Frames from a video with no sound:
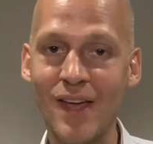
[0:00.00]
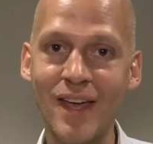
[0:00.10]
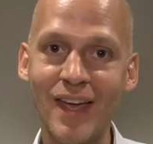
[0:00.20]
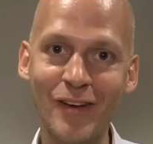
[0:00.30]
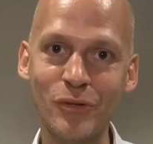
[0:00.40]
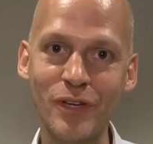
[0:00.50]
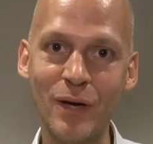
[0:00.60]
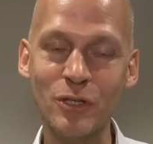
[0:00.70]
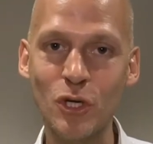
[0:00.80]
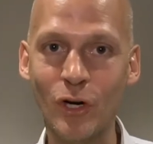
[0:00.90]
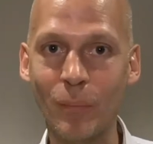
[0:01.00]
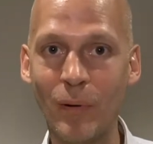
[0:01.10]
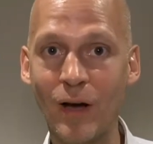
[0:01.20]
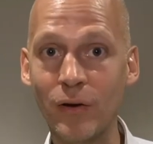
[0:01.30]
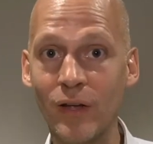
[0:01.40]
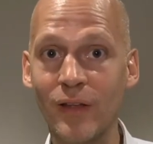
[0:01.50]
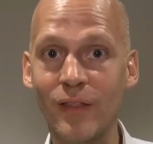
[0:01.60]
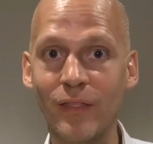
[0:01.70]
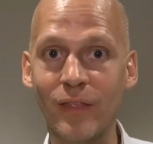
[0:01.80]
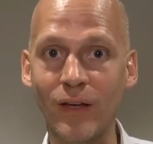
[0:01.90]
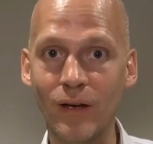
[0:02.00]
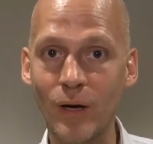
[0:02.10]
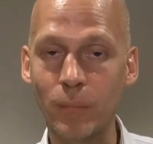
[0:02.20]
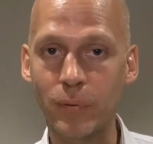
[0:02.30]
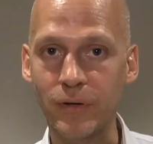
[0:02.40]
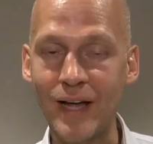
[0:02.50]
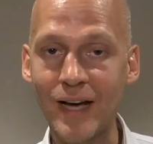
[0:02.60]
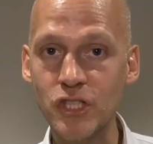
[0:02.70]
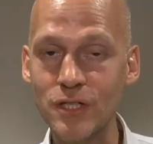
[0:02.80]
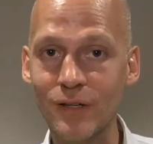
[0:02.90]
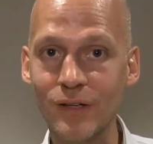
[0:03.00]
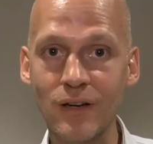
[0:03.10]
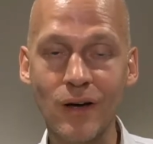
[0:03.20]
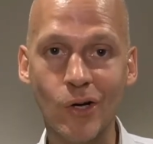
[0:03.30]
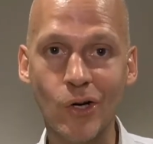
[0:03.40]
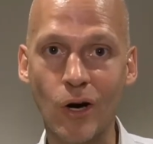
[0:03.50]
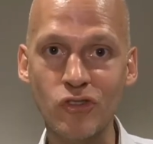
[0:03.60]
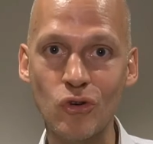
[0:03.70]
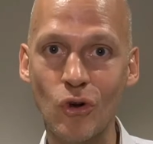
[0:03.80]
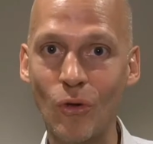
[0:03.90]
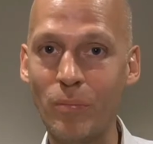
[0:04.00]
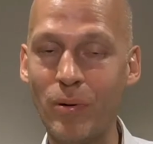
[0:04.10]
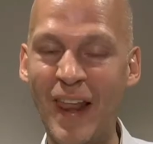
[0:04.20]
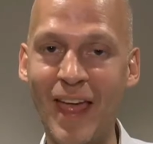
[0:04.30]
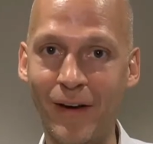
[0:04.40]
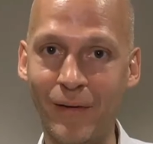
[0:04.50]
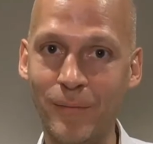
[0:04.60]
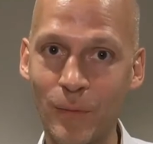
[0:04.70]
And today we'll talk about the production control plan.